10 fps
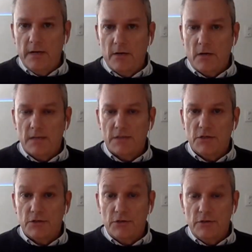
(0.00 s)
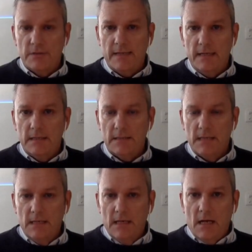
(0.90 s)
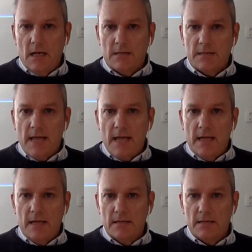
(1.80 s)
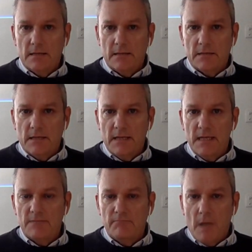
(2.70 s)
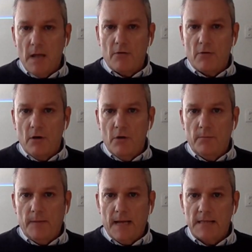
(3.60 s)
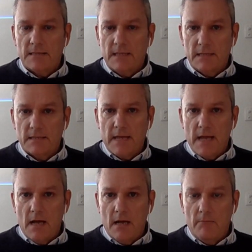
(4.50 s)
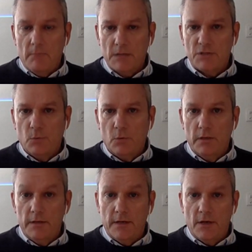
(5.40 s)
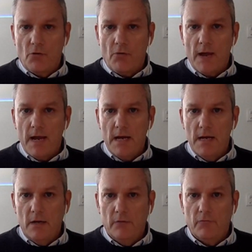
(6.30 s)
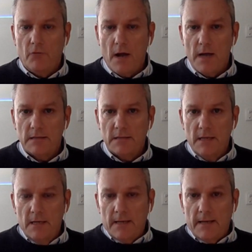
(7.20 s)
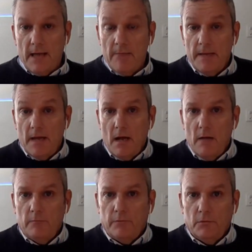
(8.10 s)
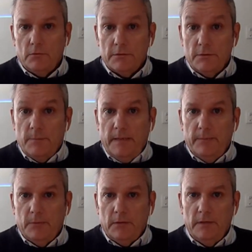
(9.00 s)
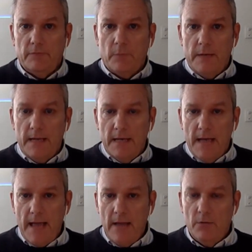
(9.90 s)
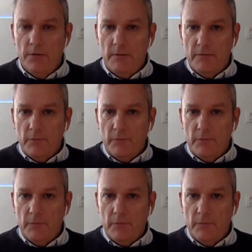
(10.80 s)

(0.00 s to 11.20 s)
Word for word: in Christchurch, New Zealand, are saying is that so these microplastics they are much smaller than a grain of rice. They can be harmful to people if we inhale them, if